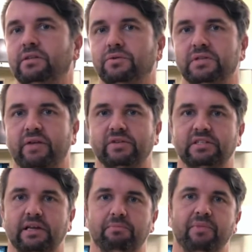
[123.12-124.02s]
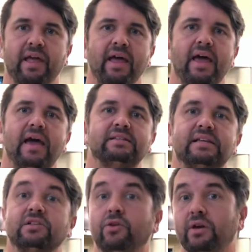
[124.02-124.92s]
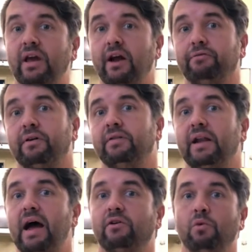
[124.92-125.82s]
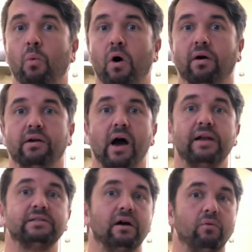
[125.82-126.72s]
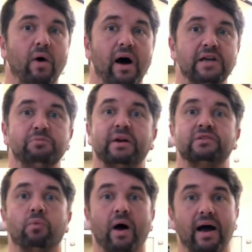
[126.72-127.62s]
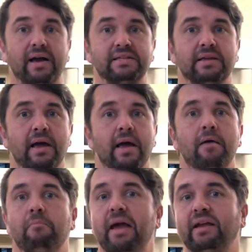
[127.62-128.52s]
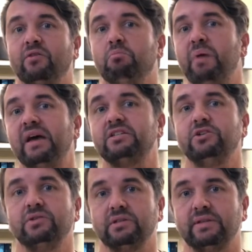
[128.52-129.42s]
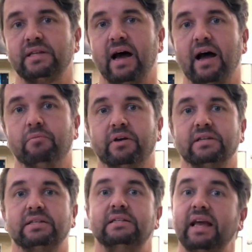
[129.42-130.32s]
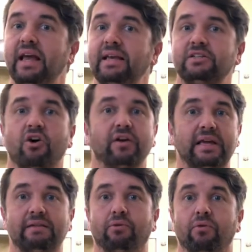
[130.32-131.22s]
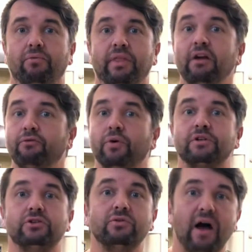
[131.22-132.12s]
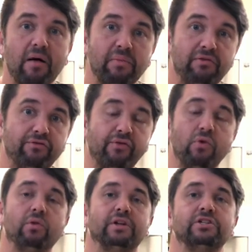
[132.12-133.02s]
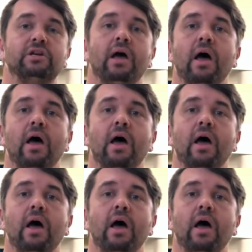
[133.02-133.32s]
through 17. It says, "Look carefully then how you walk, not as unwise, but as wise, making the best use of the time, because the days are evil. Therefore, do not be foolish,